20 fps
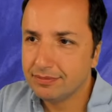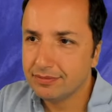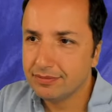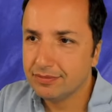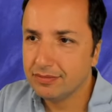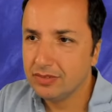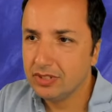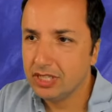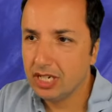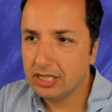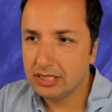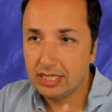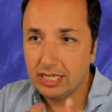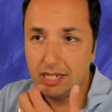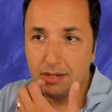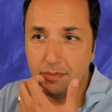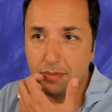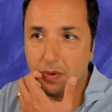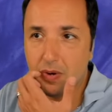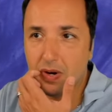not
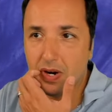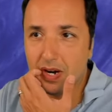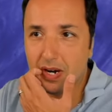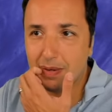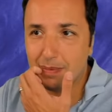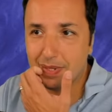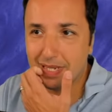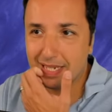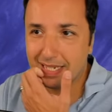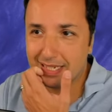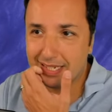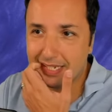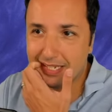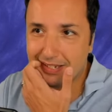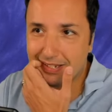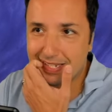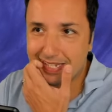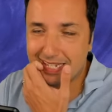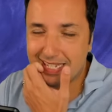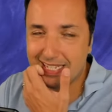anymore. You
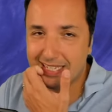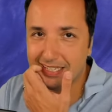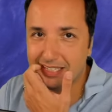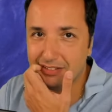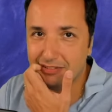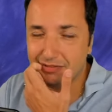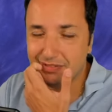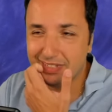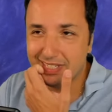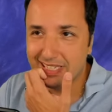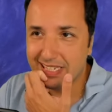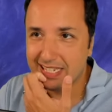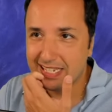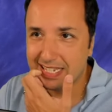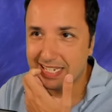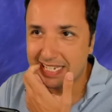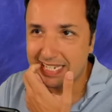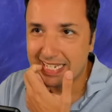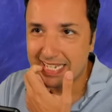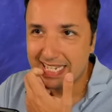see the
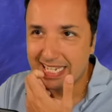difference?